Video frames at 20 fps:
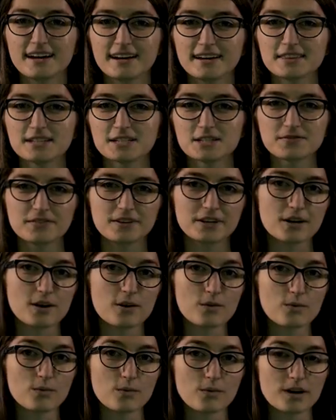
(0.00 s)
In this
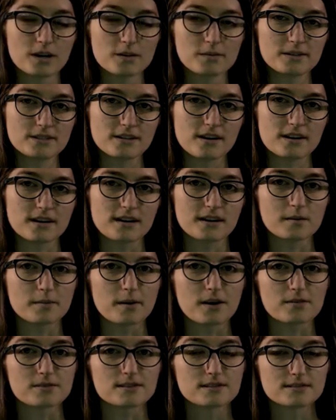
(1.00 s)
video, we're going to be talking
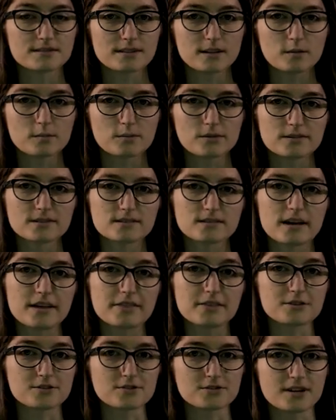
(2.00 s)
about syllables
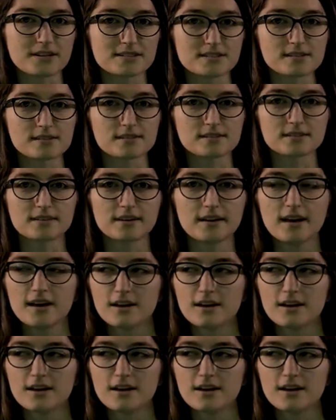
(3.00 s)
and their stresses.